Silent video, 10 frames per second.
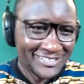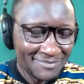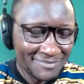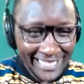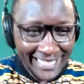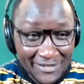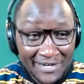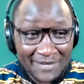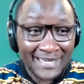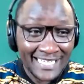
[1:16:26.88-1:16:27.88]
but thank you
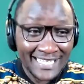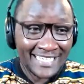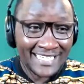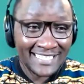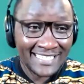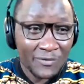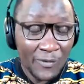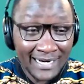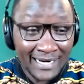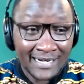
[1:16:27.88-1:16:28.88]
very much. I think it's
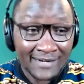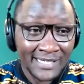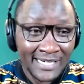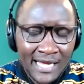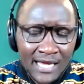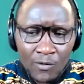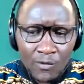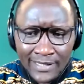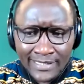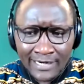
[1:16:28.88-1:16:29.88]
well covered.
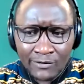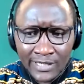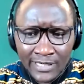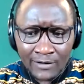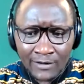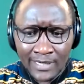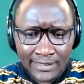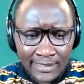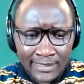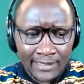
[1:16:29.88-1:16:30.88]
One thing that I would really want
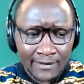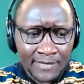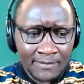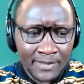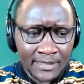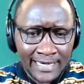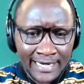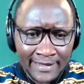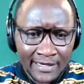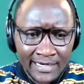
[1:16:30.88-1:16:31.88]
maybe, and
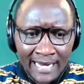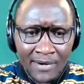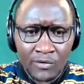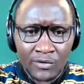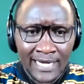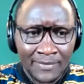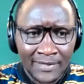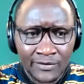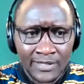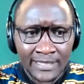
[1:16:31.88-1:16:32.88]
I think Naima would help
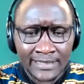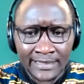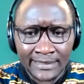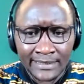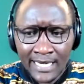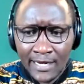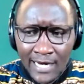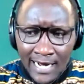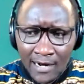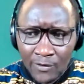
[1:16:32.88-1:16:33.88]
us with this, is
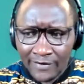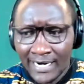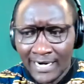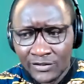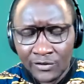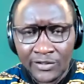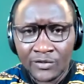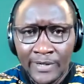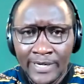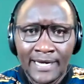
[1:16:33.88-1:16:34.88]
we've had
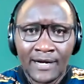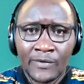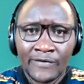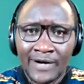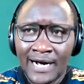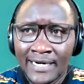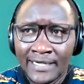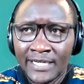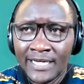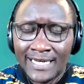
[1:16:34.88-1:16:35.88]
stories where we've
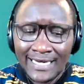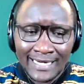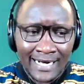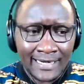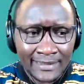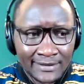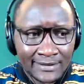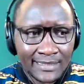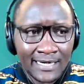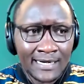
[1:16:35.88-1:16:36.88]
had
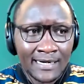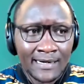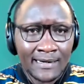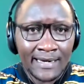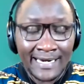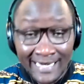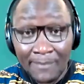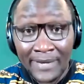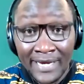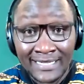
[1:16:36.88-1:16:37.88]
girls and
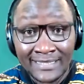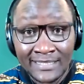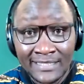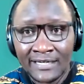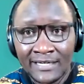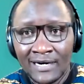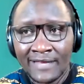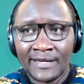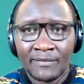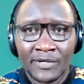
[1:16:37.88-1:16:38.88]
campaigners in general,
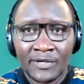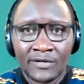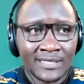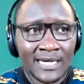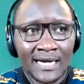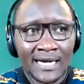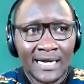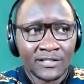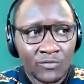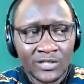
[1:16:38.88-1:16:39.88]
I think, because it's
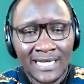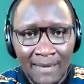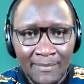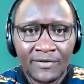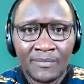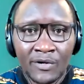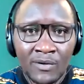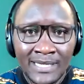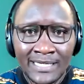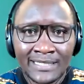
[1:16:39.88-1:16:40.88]
mostly coming from the
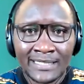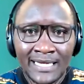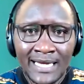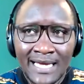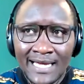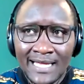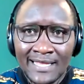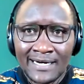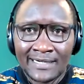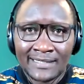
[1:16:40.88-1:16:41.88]
community,
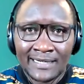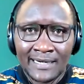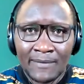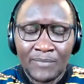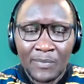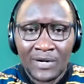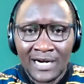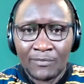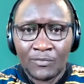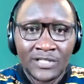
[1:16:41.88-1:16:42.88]
that people are
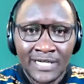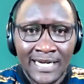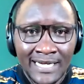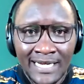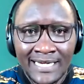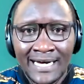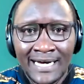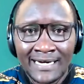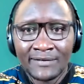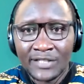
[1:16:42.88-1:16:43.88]
portrayed in
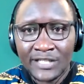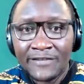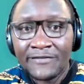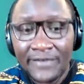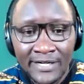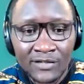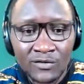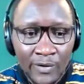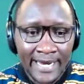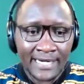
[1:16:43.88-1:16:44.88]
a different
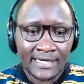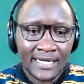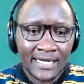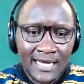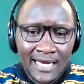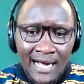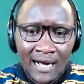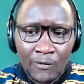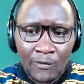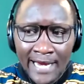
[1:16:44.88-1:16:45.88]
way. And
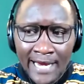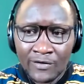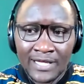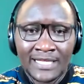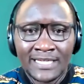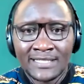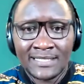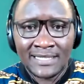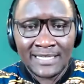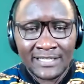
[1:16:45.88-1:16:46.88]
I know that
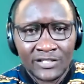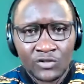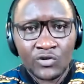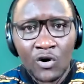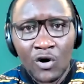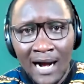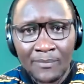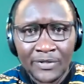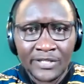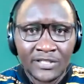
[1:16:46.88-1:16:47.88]
this do no
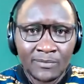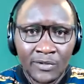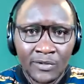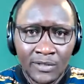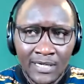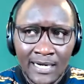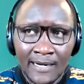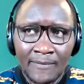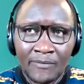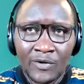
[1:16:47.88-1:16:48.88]
harm principle,
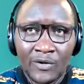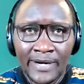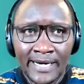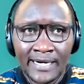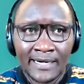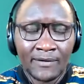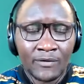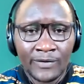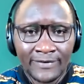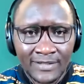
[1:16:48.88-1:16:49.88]
where
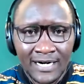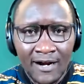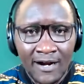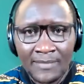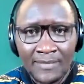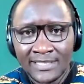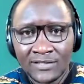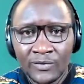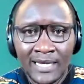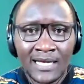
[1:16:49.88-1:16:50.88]
we've tried our best
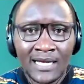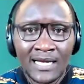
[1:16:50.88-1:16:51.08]
as well